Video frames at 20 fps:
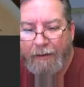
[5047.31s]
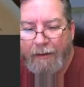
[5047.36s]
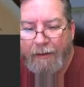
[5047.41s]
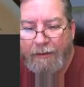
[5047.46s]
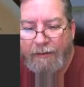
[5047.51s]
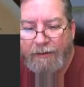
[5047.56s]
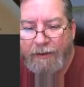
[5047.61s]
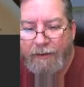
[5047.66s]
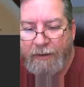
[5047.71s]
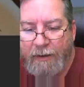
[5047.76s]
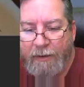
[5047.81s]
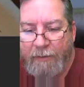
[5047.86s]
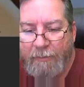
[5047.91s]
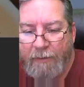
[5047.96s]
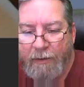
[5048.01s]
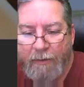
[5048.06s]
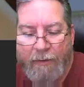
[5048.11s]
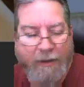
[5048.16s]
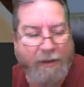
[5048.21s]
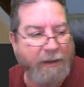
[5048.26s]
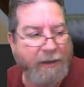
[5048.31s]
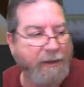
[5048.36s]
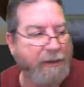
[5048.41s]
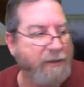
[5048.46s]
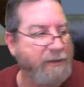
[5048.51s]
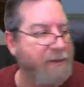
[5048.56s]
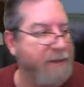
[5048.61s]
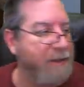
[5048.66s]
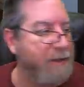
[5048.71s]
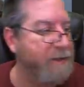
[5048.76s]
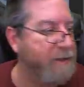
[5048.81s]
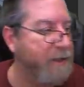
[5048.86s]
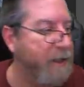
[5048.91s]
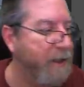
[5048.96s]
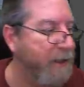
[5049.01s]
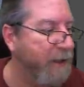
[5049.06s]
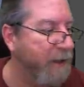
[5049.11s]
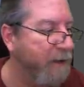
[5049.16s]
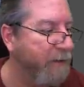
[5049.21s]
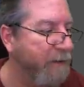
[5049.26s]
So here I'm going in and just
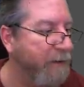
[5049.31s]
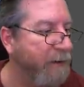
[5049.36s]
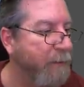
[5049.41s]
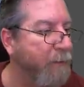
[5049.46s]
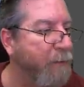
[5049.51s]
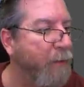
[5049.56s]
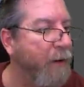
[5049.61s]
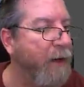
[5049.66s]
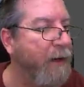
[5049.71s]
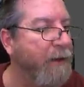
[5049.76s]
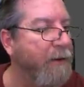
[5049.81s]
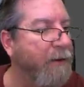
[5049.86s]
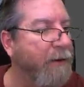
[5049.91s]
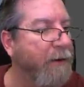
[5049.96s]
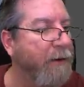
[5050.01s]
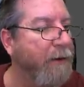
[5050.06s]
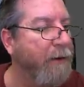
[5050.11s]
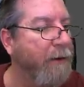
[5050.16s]
hitting a little brighter